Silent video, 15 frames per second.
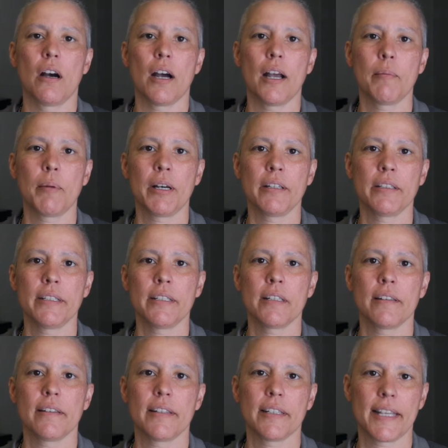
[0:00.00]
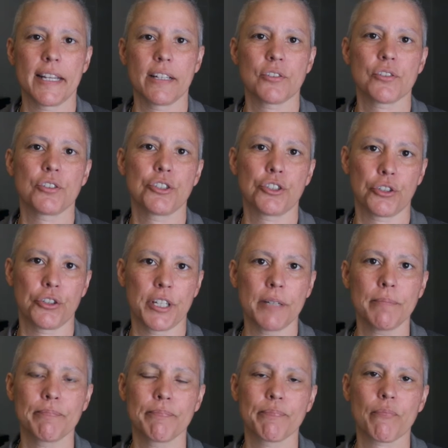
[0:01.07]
I'm on the cancer journey